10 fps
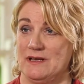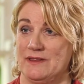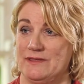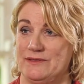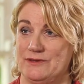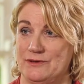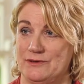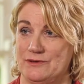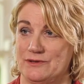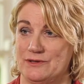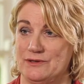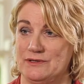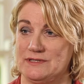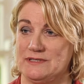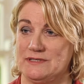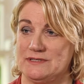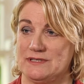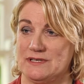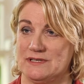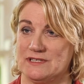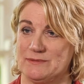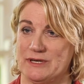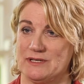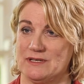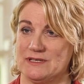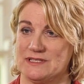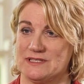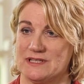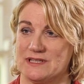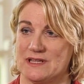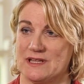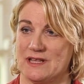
the nurses, the specialists,